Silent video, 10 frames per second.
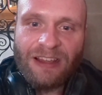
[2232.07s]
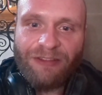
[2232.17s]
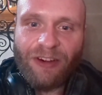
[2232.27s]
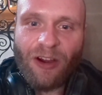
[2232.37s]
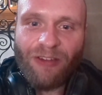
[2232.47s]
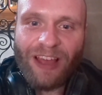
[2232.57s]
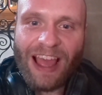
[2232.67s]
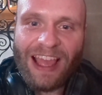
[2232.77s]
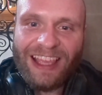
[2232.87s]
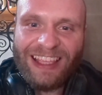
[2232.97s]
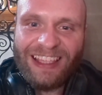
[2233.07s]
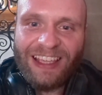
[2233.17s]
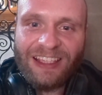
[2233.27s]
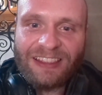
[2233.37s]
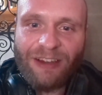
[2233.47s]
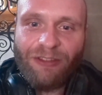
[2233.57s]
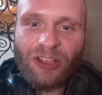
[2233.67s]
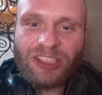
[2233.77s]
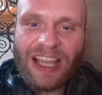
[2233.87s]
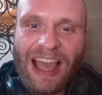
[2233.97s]
For over 8 years, I've
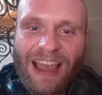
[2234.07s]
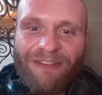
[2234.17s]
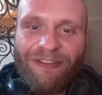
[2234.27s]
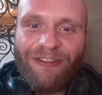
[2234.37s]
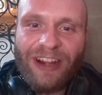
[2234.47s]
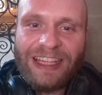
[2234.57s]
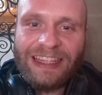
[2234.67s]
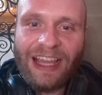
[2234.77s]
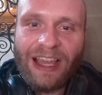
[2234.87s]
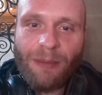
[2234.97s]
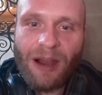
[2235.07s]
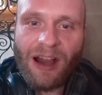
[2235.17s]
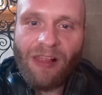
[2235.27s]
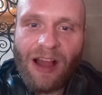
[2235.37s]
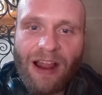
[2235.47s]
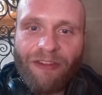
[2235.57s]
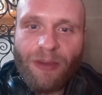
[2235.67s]
lost every day of my life,